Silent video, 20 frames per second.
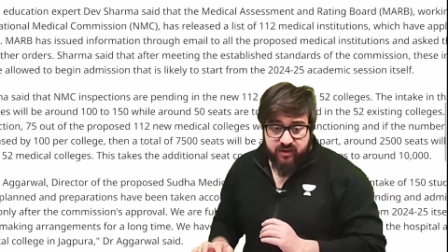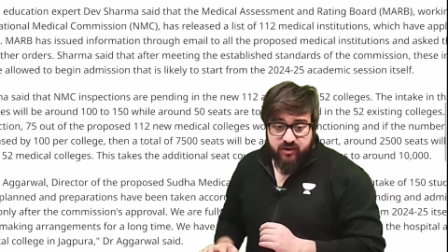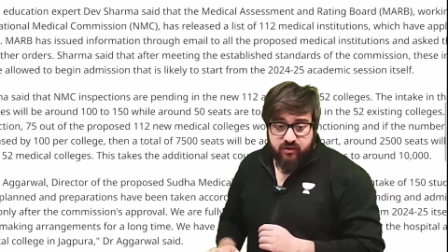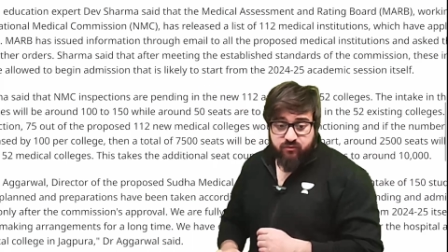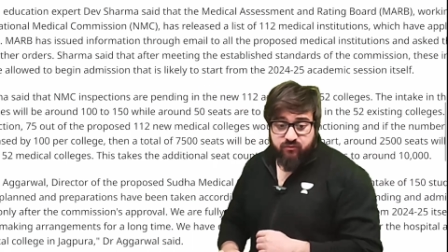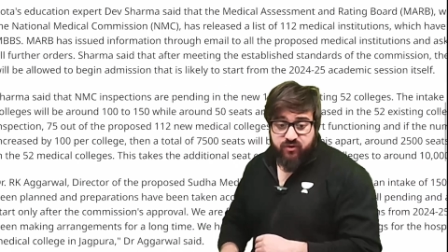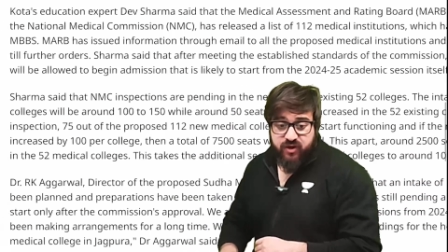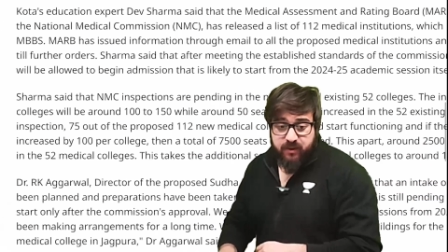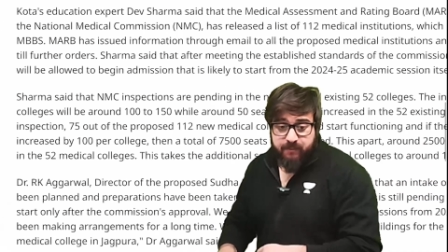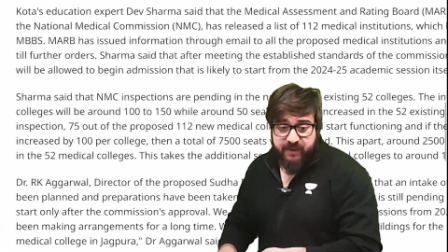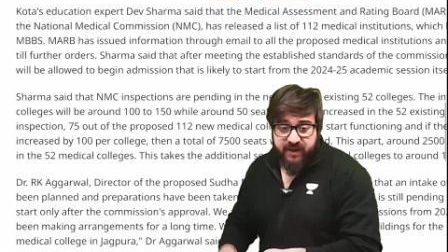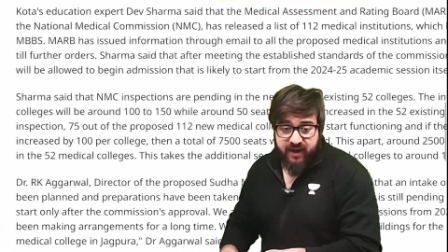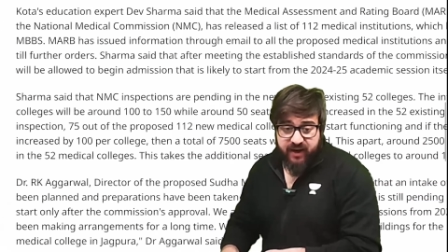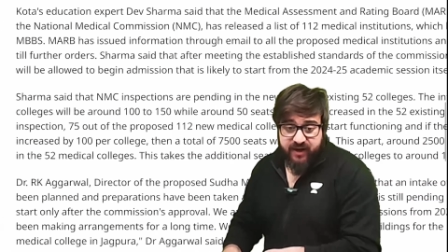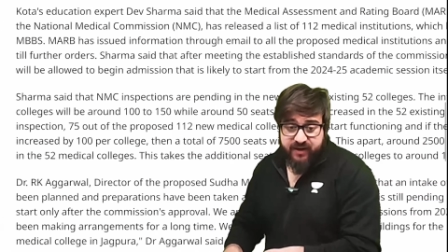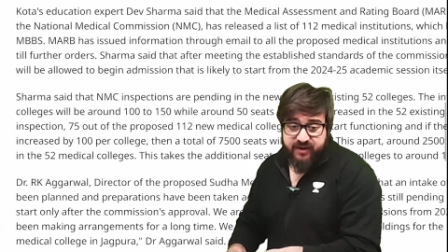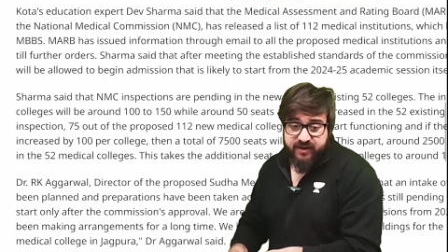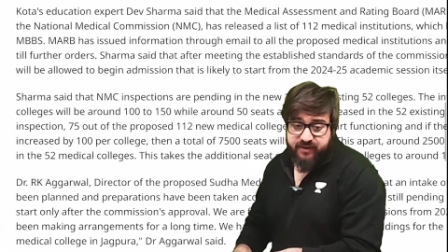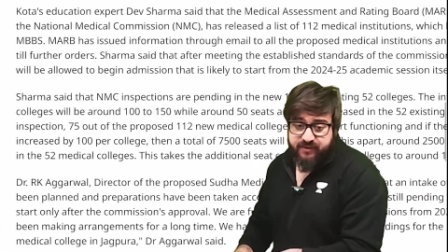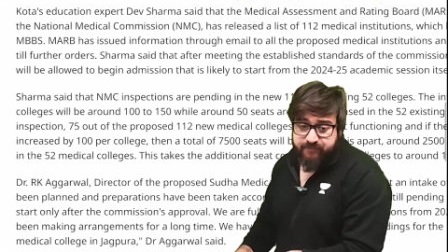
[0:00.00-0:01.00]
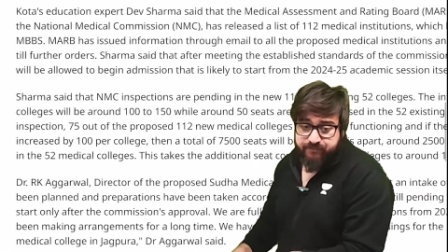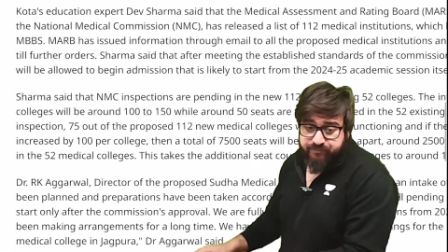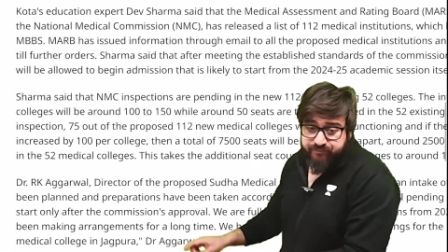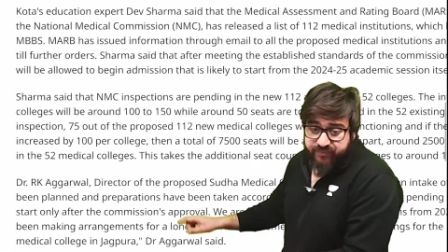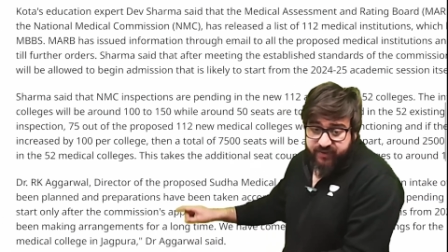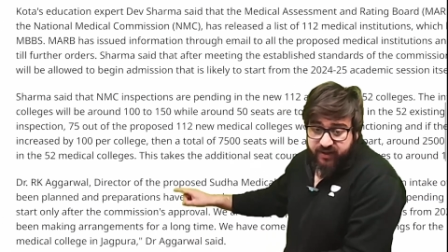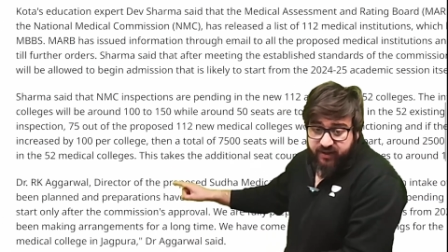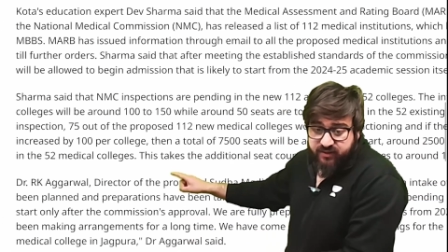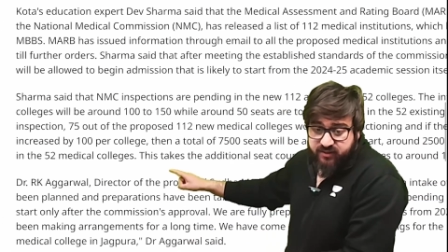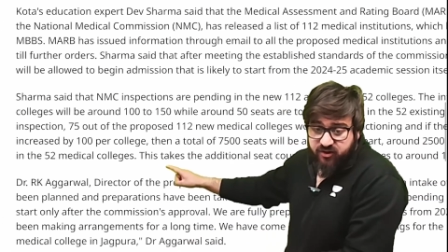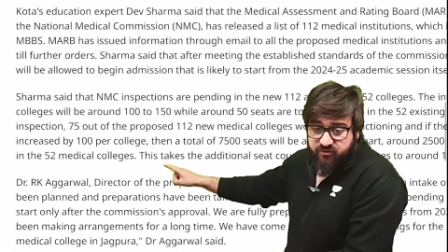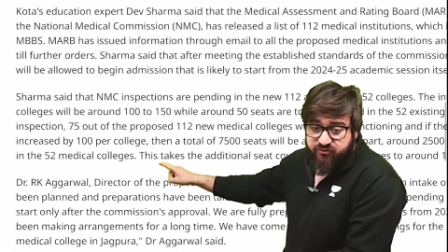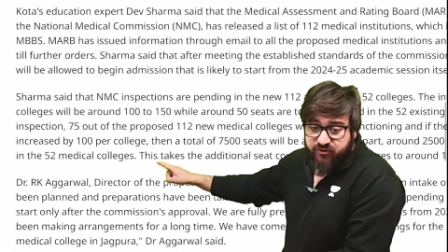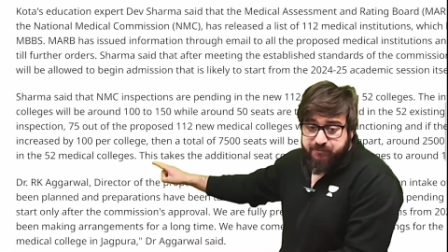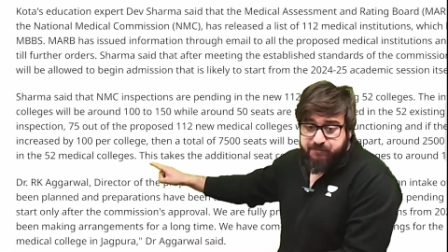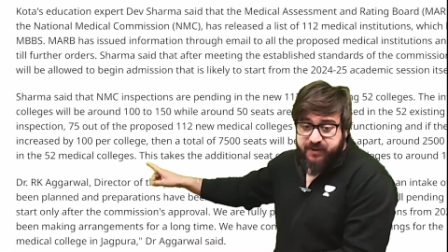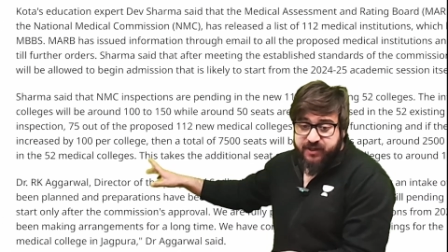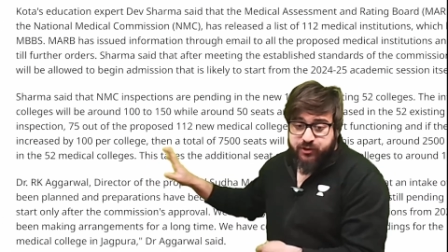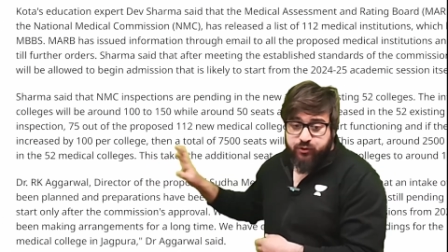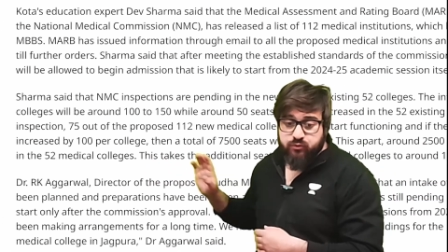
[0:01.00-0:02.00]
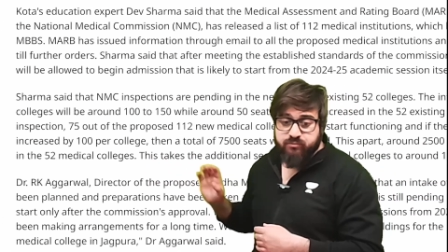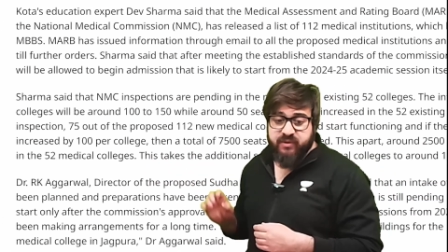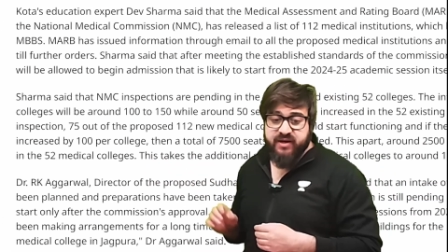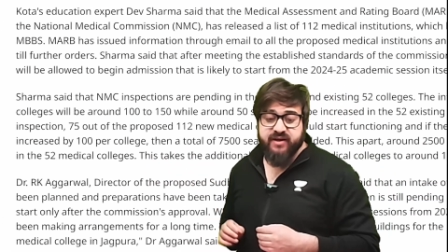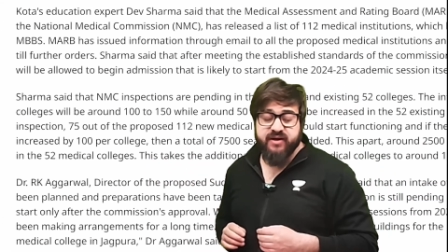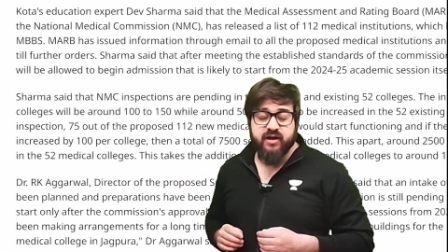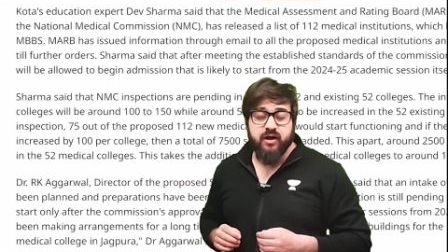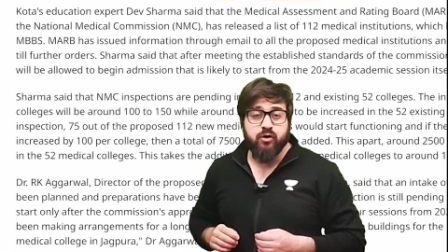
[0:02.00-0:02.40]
will be added in the 52 medical